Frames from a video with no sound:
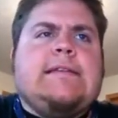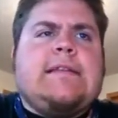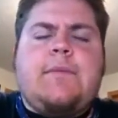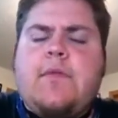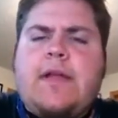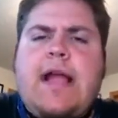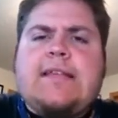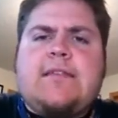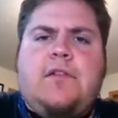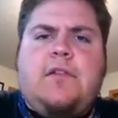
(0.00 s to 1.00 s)
some of the
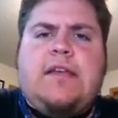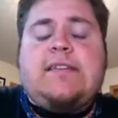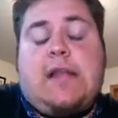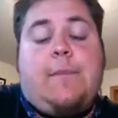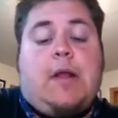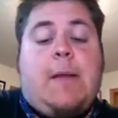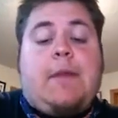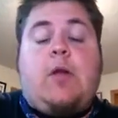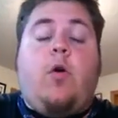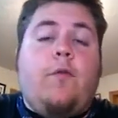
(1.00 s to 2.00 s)
guys on the list, and I'm
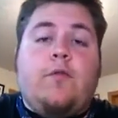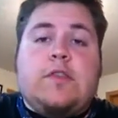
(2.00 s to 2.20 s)
going to go over